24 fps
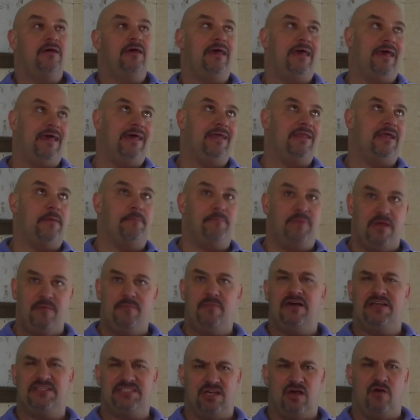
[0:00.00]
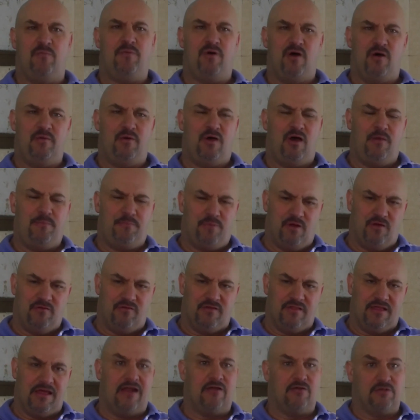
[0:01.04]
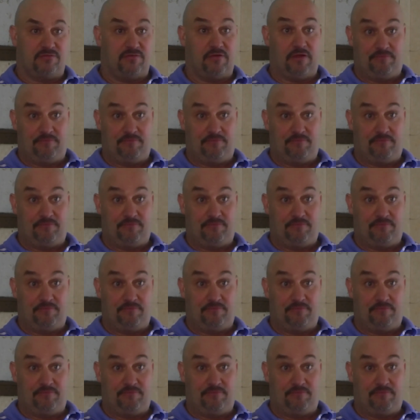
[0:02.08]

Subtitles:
And I beat myself up over that.